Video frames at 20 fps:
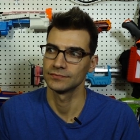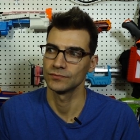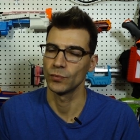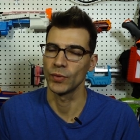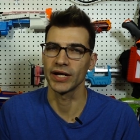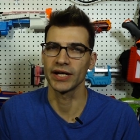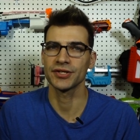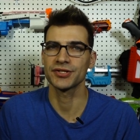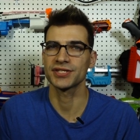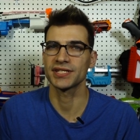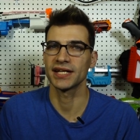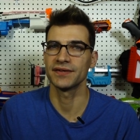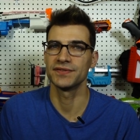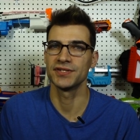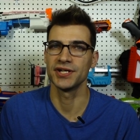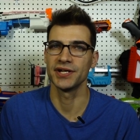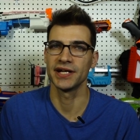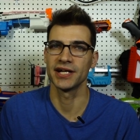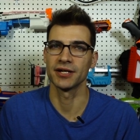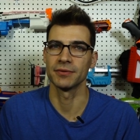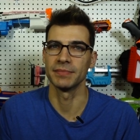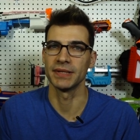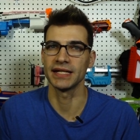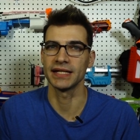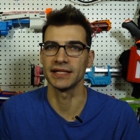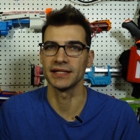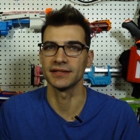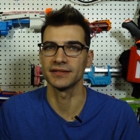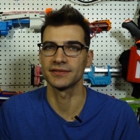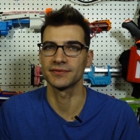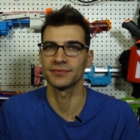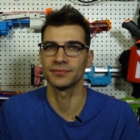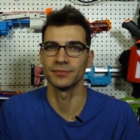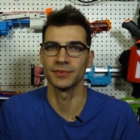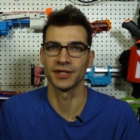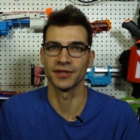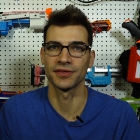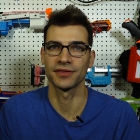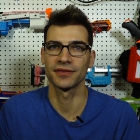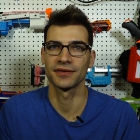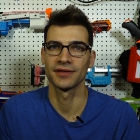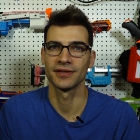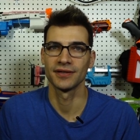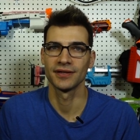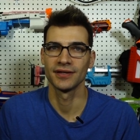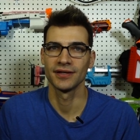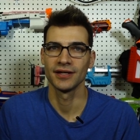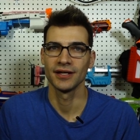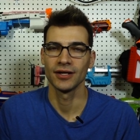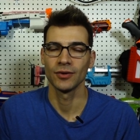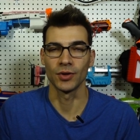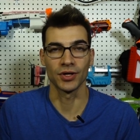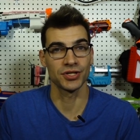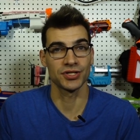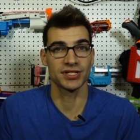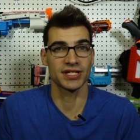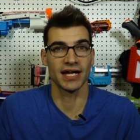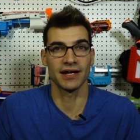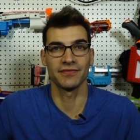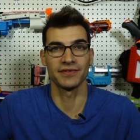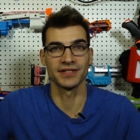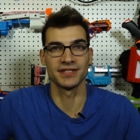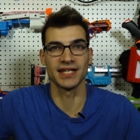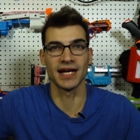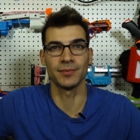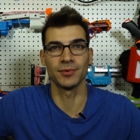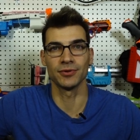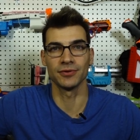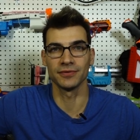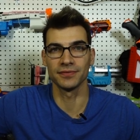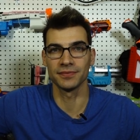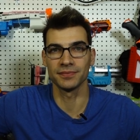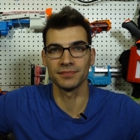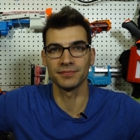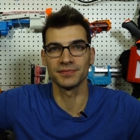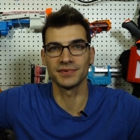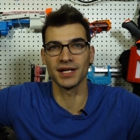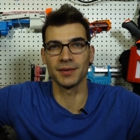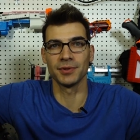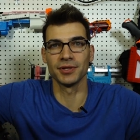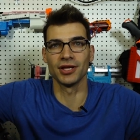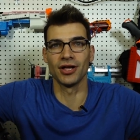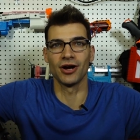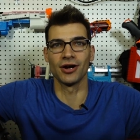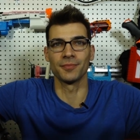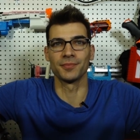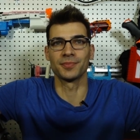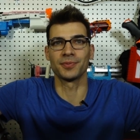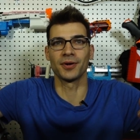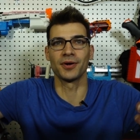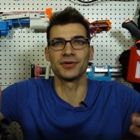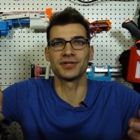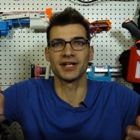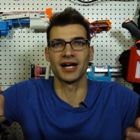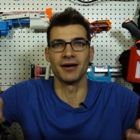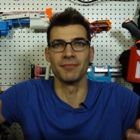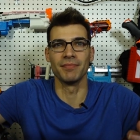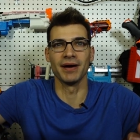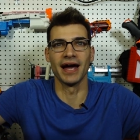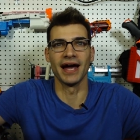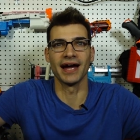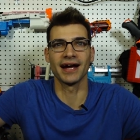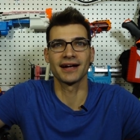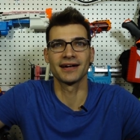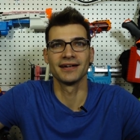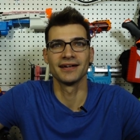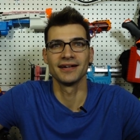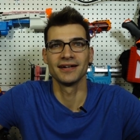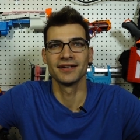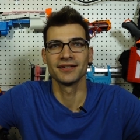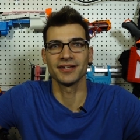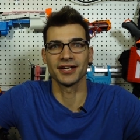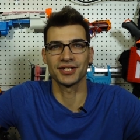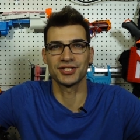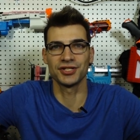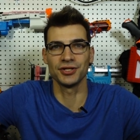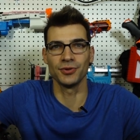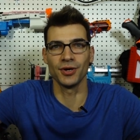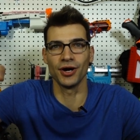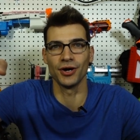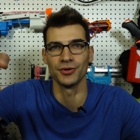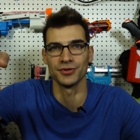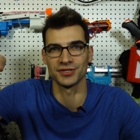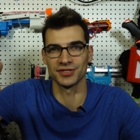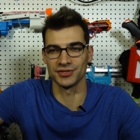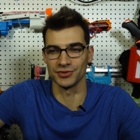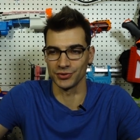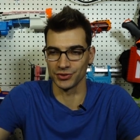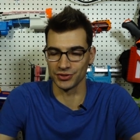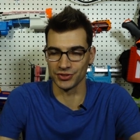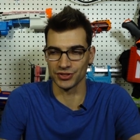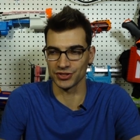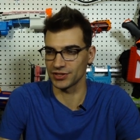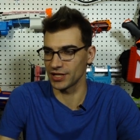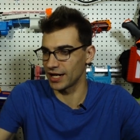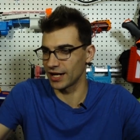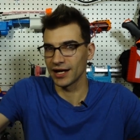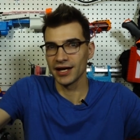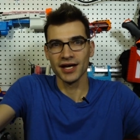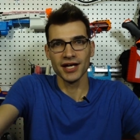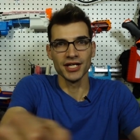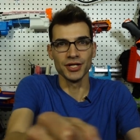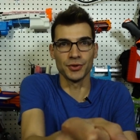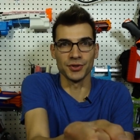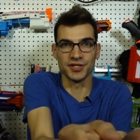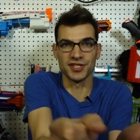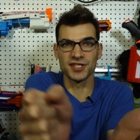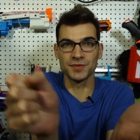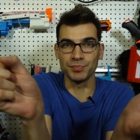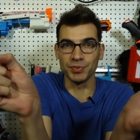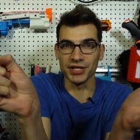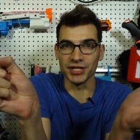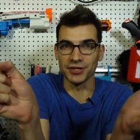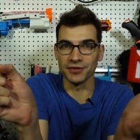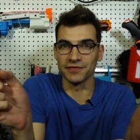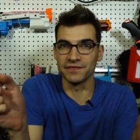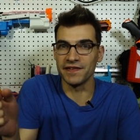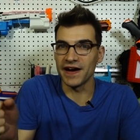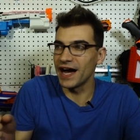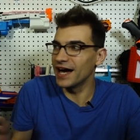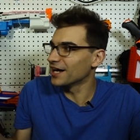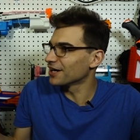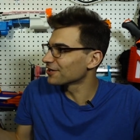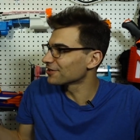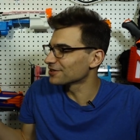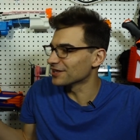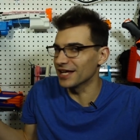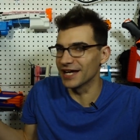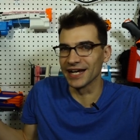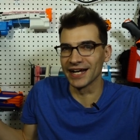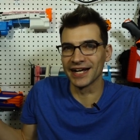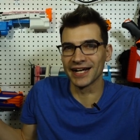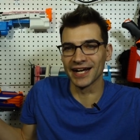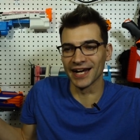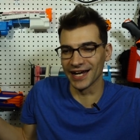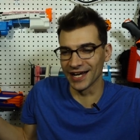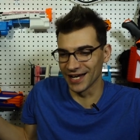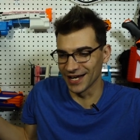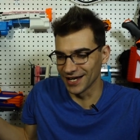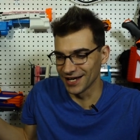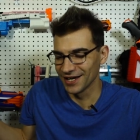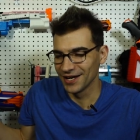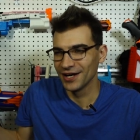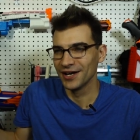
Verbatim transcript: why not just have two here minis with why not just have a double double armed proton pack like two hoses you can just like you can split your fire like uh,